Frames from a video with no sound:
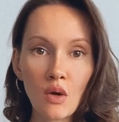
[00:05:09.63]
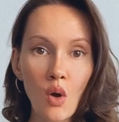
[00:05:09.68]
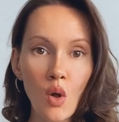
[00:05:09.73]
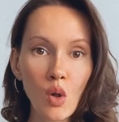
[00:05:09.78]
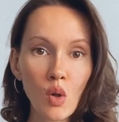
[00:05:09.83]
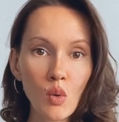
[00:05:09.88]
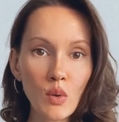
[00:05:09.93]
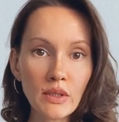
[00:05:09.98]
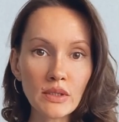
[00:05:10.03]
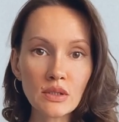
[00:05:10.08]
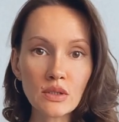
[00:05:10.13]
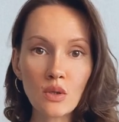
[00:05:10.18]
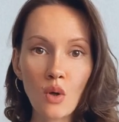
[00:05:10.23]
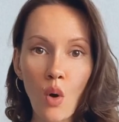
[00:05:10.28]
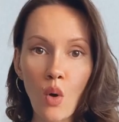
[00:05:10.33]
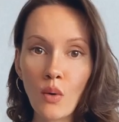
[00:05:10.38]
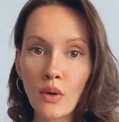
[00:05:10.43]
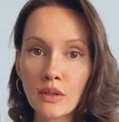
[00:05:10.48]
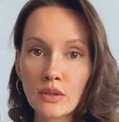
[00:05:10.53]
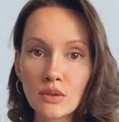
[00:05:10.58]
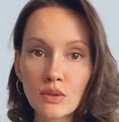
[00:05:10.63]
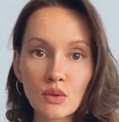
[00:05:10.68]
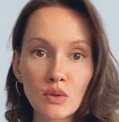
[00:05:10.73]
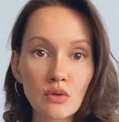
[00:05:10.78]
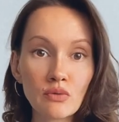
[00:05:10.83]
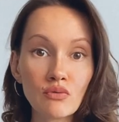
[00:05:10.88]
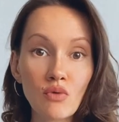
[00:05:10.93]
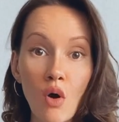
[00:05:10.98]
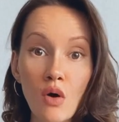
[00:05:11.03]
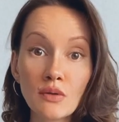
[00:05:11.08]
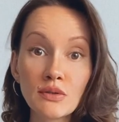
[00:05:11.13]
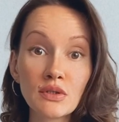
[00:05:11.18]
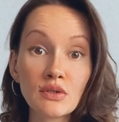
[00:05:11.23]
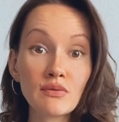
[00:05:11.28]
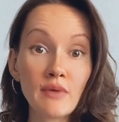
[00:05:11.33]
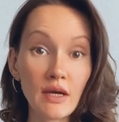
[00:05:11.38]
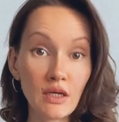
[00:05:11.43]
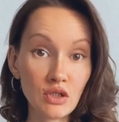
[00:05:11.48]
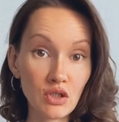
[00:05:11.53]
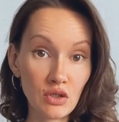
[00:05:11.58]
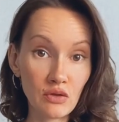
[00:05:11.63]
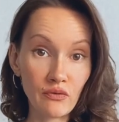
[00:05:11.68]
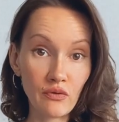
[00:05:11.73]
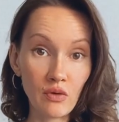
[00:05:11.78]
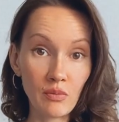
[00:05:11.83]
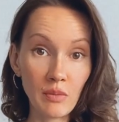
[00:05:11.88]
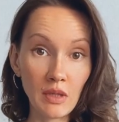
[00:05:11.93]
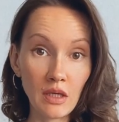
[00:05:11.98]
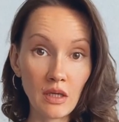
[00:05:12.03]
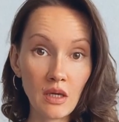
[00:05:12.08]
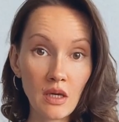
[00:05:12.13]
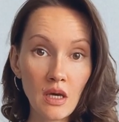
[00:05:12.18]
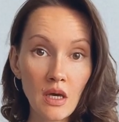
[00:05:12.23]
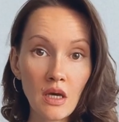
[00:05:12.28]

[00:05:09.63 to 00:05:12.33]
always go into a wrong direction for me.